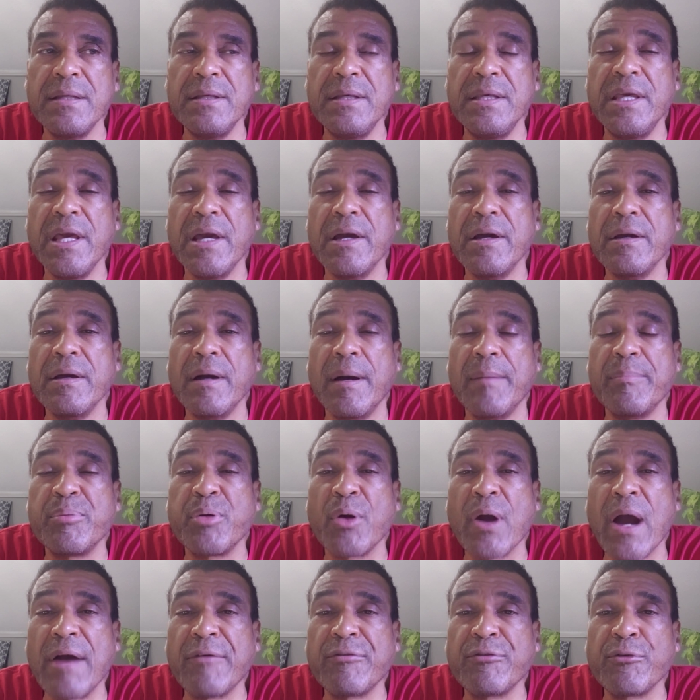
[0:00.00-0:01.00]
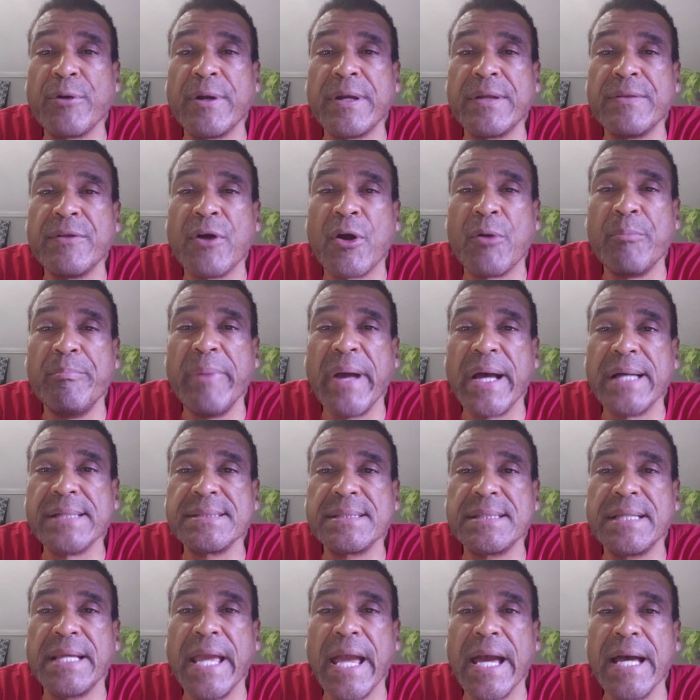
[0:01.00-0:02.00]
get, uh, proffering their
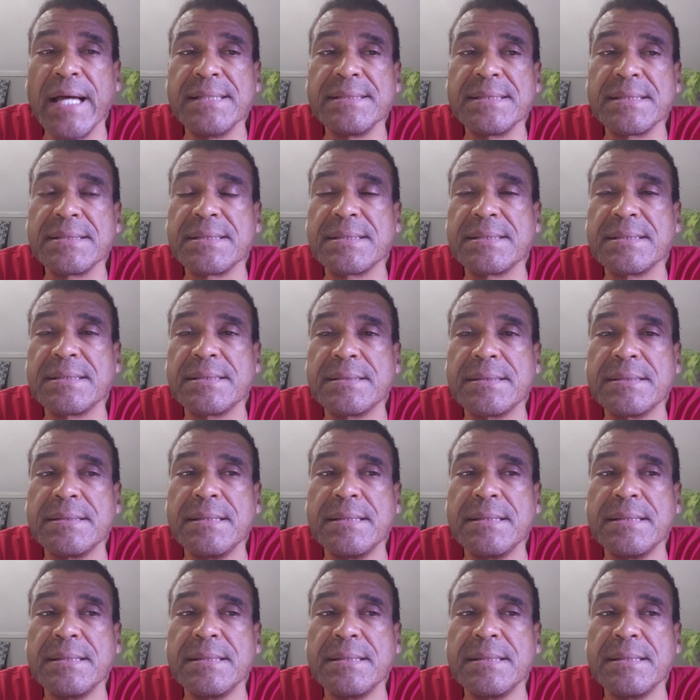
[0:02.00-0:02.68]
best guess